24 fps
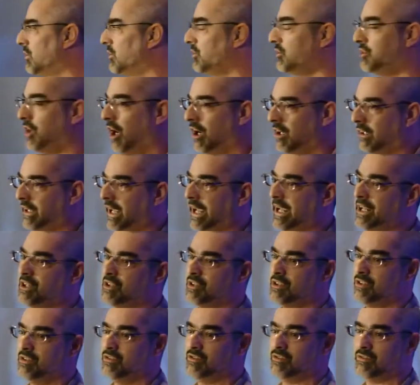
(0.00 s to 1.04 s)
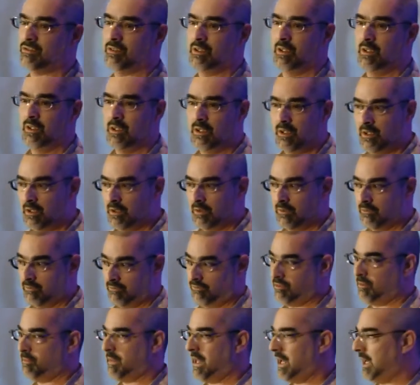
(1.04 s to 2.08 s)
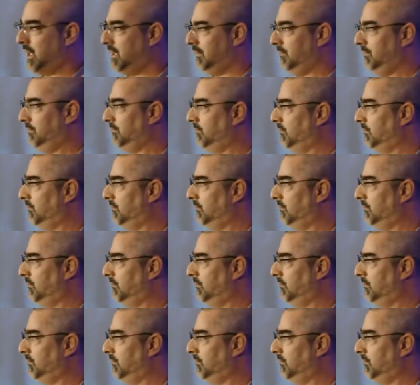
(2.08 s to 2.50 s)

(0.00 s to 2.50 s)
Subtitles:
or dark ages from that?